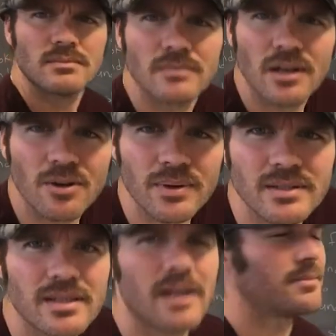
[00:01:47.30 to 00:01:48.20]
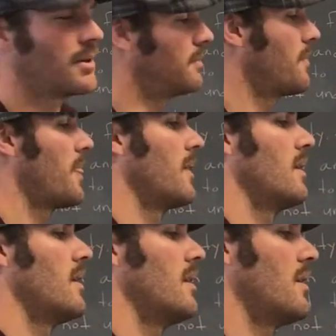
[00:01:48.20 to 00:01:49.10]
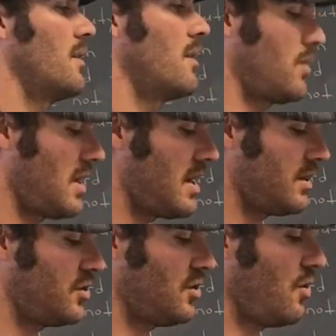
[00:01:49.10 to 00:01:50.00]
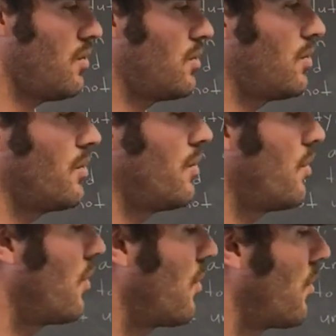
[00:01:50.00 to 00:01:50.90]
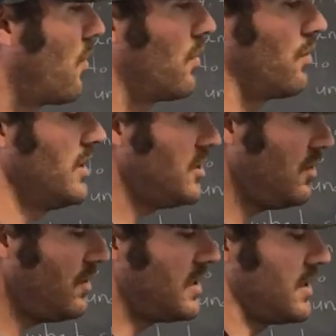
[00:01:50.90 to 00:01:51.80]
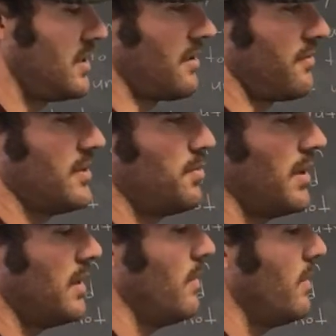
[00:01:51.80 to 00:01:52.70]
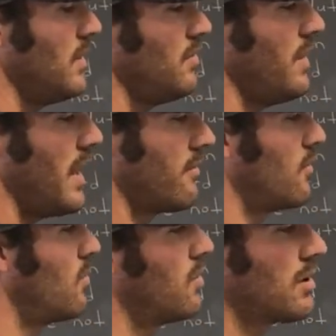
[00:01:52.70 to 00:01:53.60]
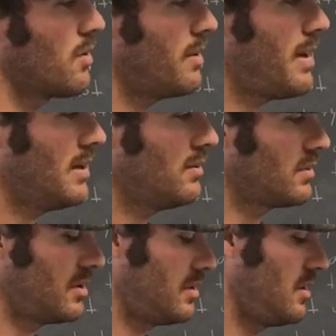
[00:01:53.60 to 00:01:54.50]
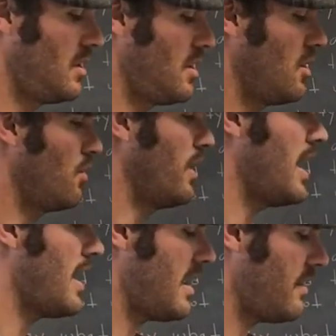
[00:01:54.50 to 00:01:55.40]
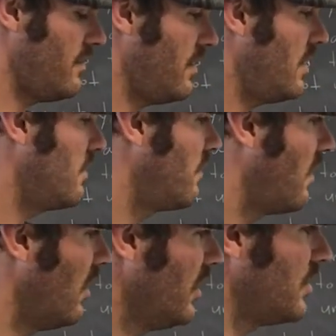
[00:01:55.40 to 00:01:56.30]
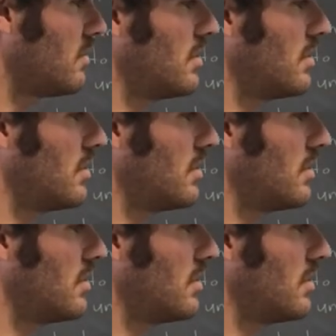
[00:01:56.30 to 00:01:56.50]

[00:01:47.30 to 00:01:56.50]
I hope you can see that. Yeah. Okay, so let's use this stuff. Let's plug in what we do have and we'll work our way backwards. We have volume.